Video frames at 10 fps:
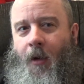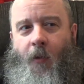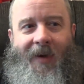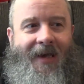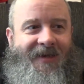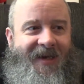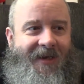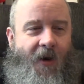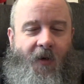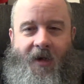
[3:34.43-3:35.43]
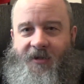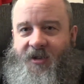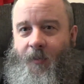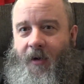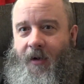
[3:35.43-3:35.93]
We got to get our
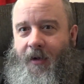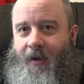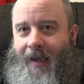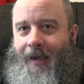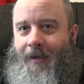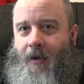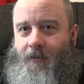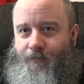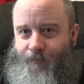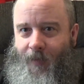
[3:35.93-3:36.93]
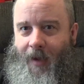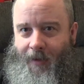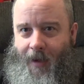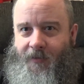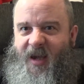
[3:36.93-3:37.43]
customer eating on, and
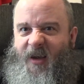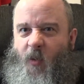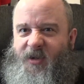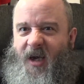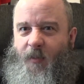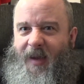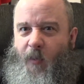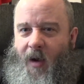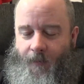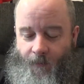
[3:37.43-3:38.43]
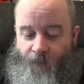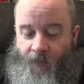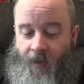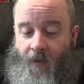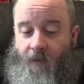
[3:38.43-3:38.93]
I'll tell you what's going to be what.
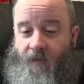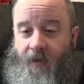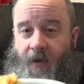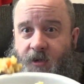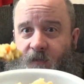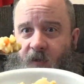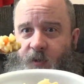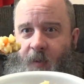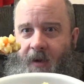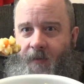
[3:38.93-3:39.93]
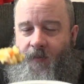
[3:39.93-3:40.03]
So here's your first bite.